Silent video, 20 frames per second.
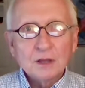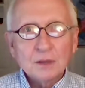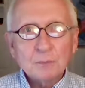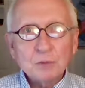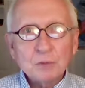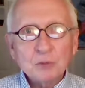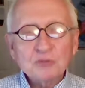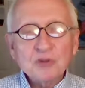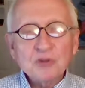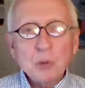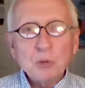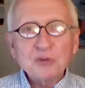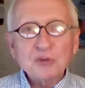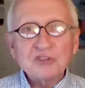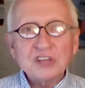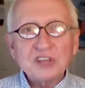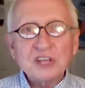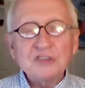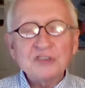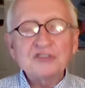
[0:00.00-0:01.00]
But it was
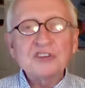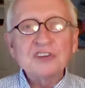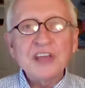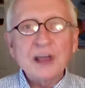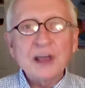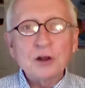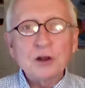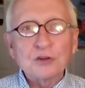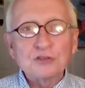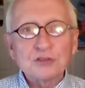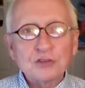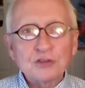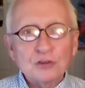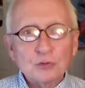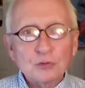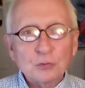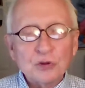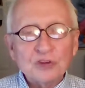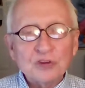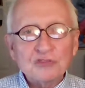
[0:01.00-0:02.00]
almost incidental to
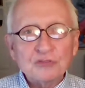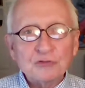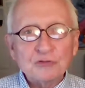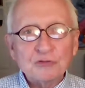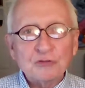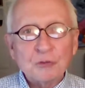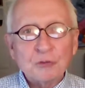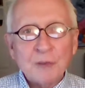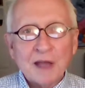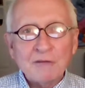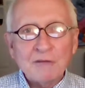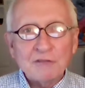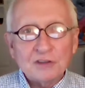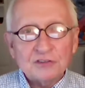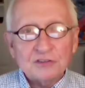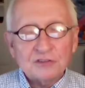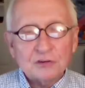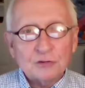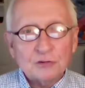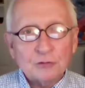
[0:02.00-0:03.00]
the reason for my
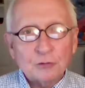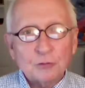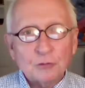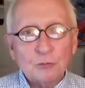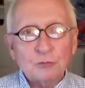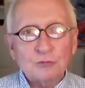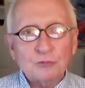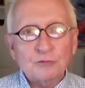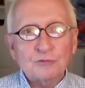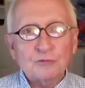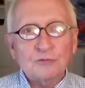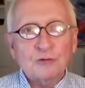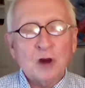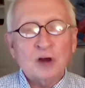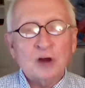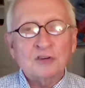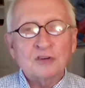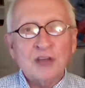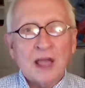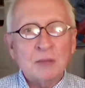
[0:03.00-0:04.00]
visit or for
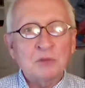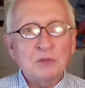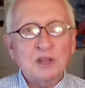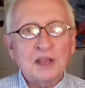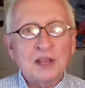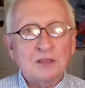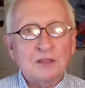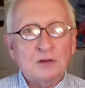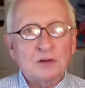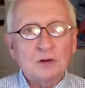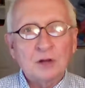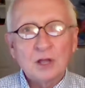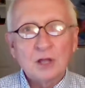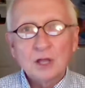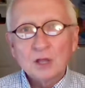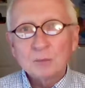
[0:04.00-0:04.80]
our time together,